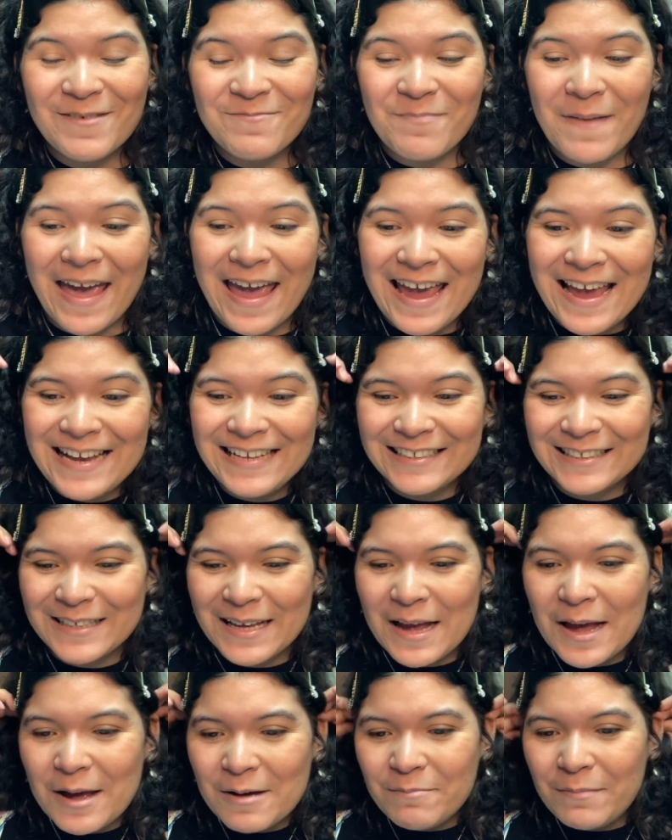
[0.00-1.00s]
amazed
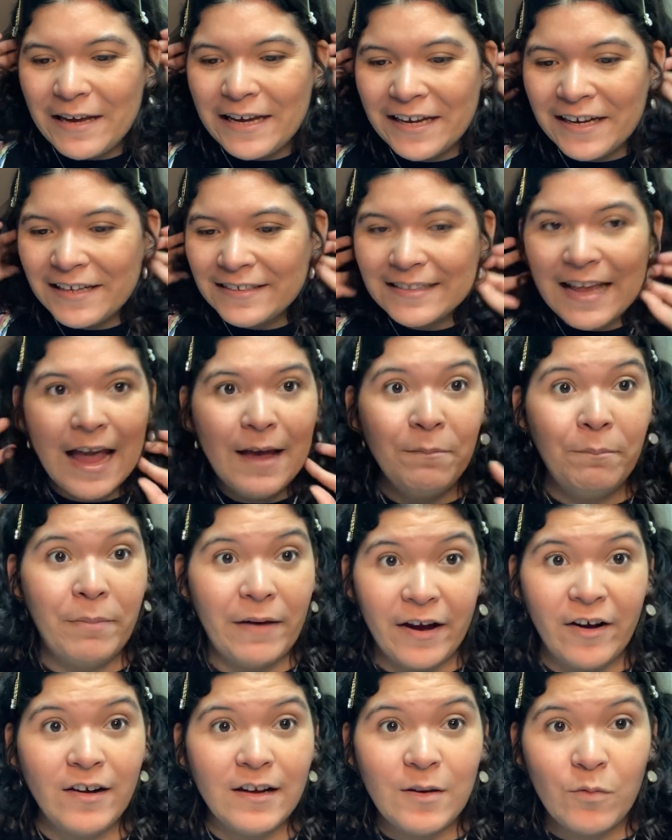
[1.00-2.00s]
because I
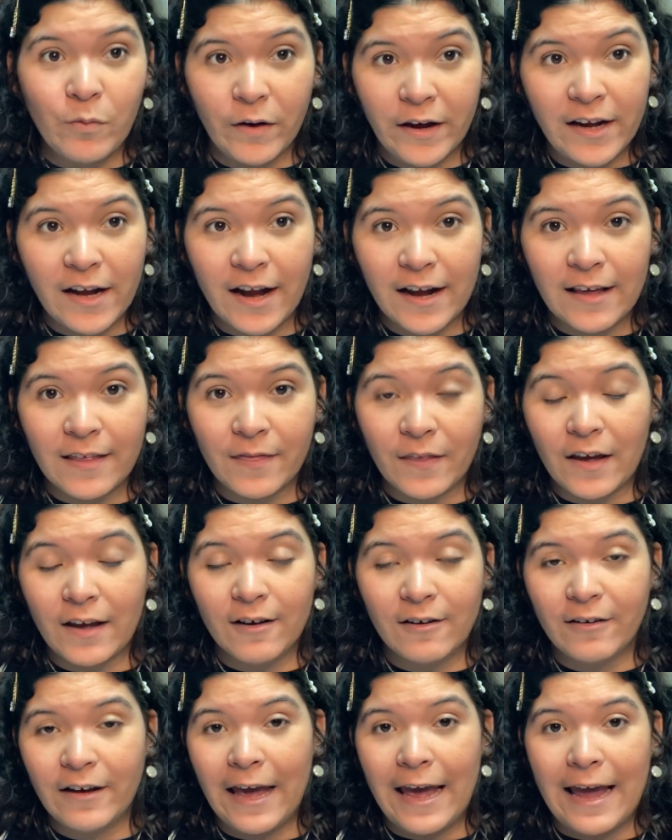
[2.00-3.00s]
barely win anything,
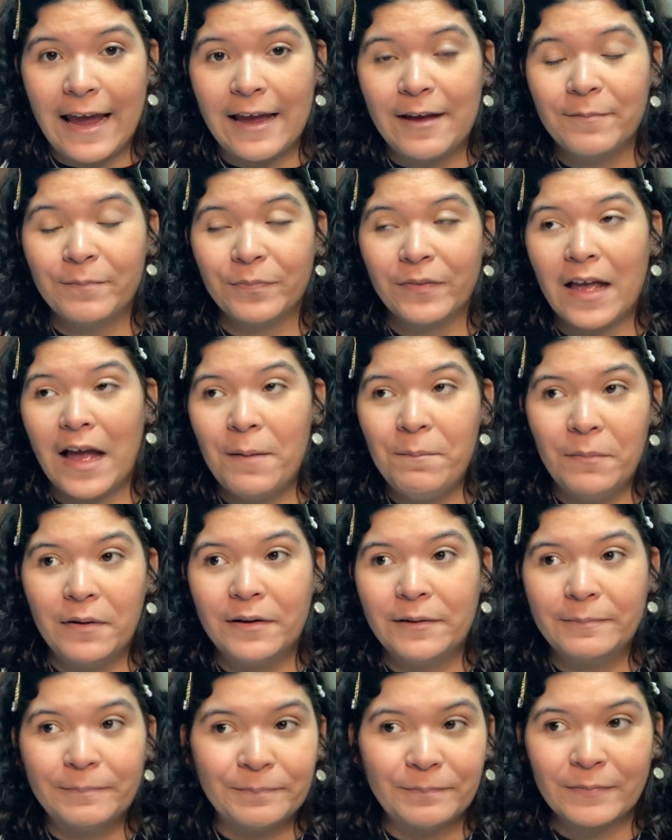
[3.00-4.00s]
okay?
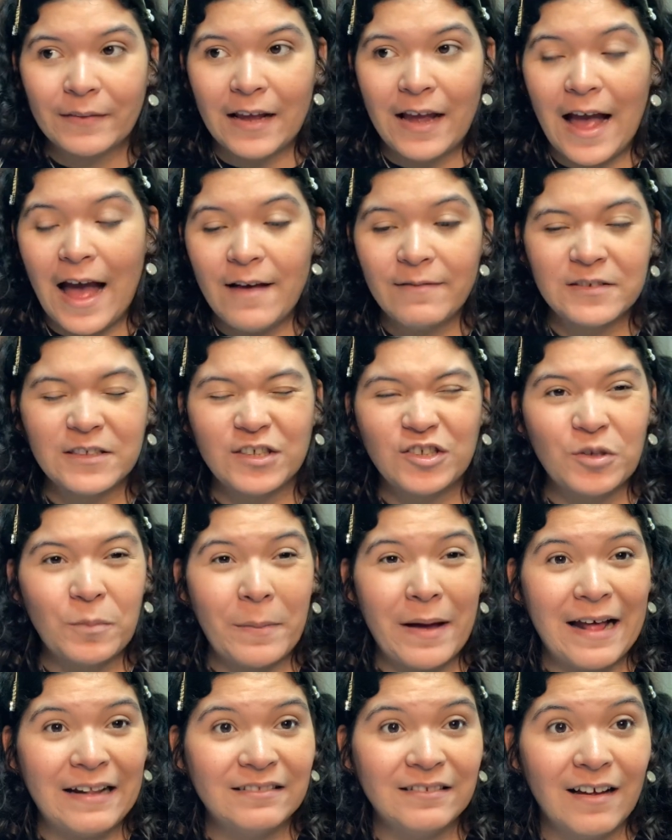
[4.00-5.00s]
I have such a
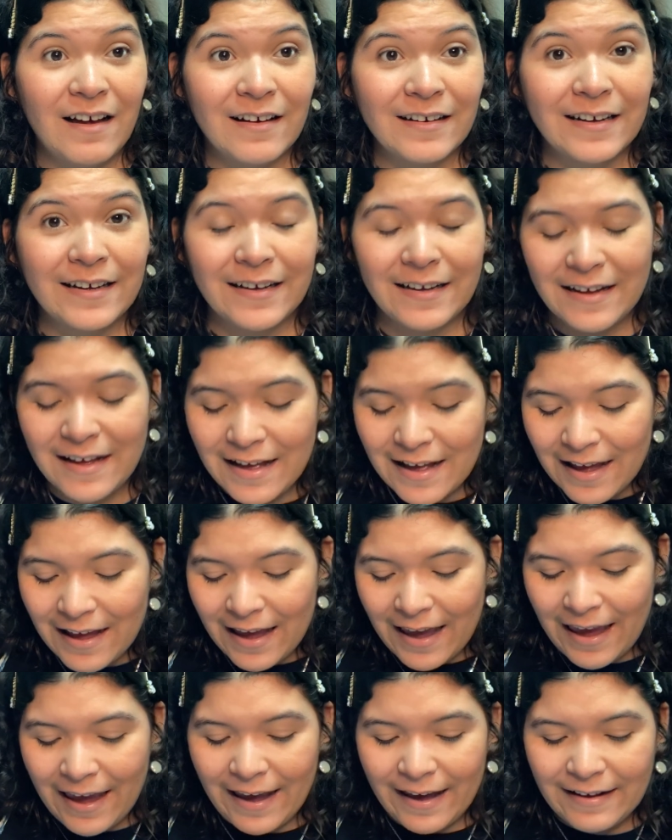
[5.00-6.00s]
bad luck.
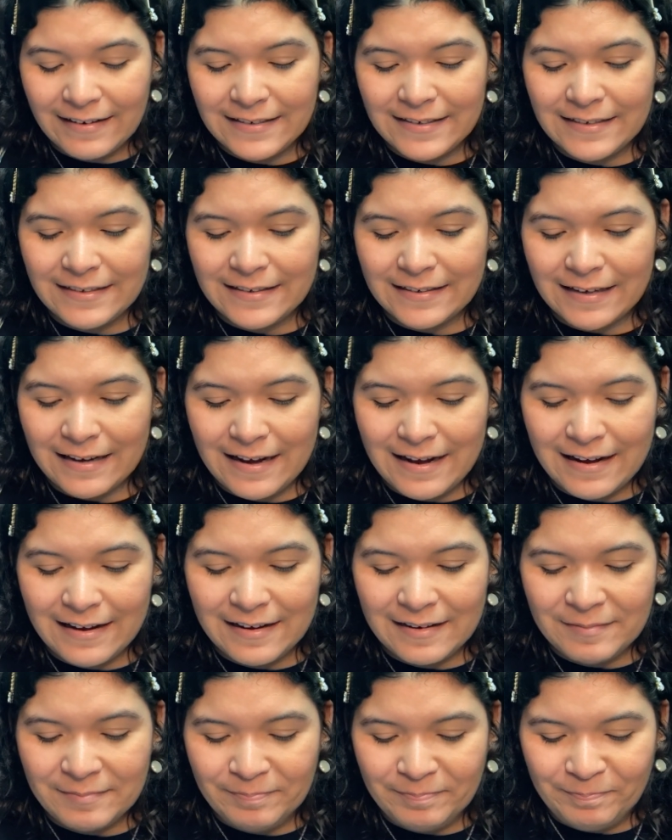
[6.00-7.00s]
And
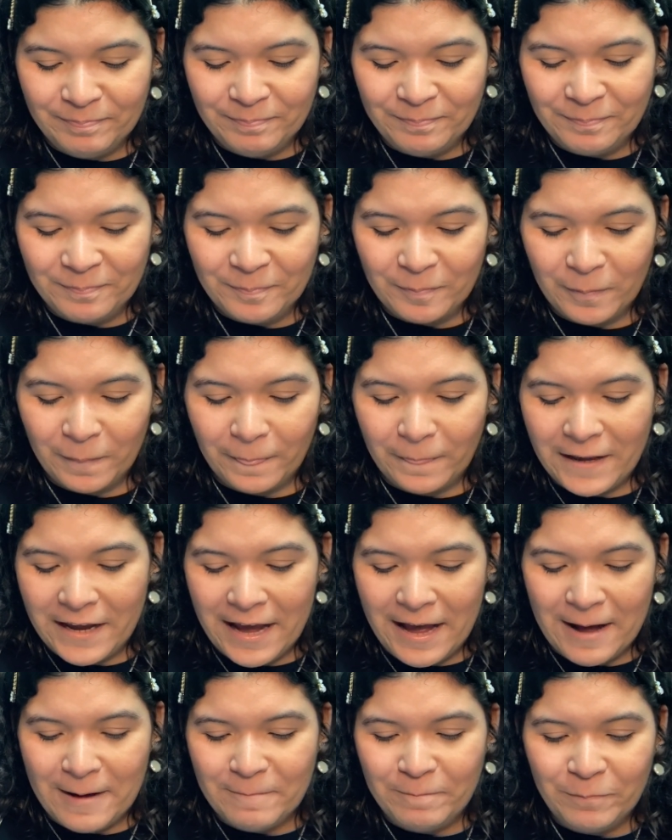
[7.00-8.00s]

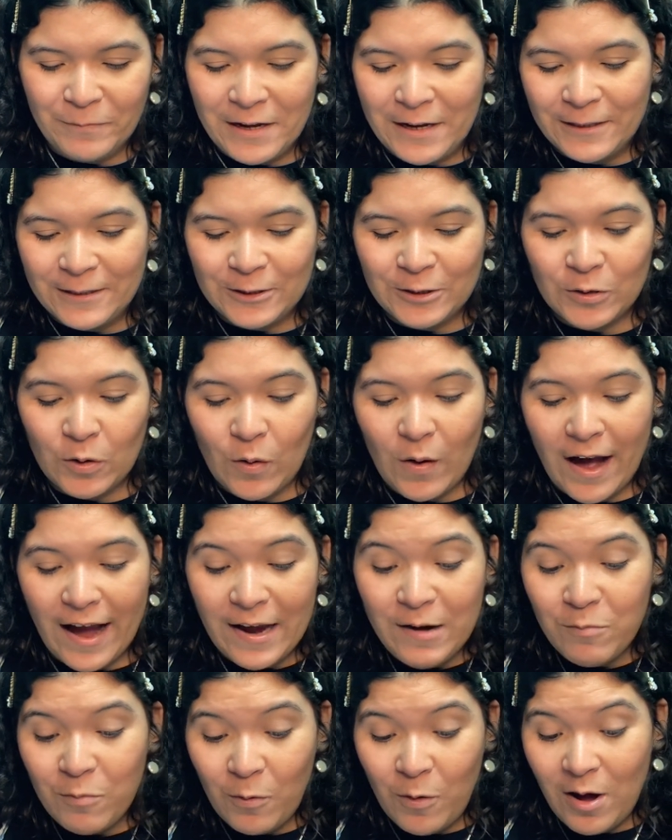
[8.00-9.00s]
yeah, so
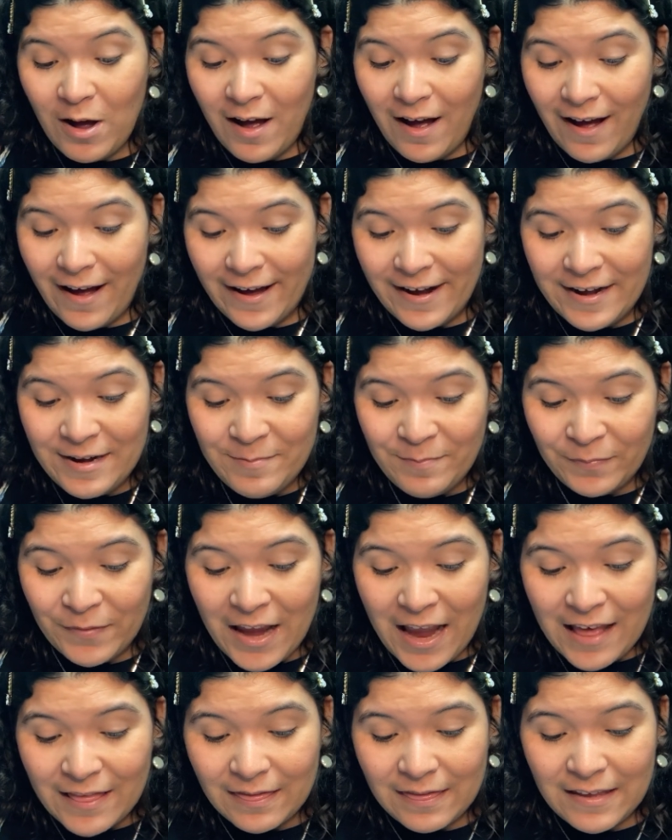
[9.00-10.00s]
I won
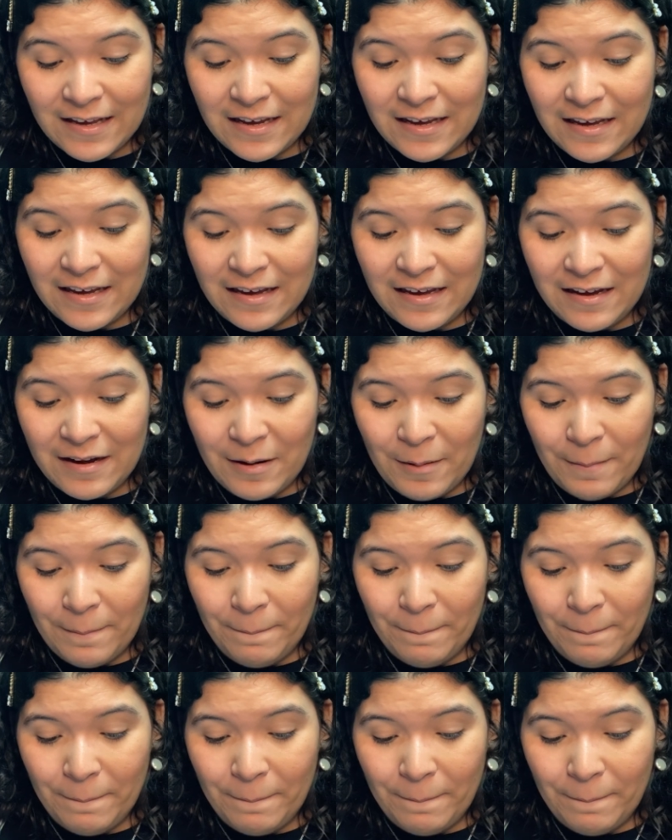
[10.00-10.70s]
the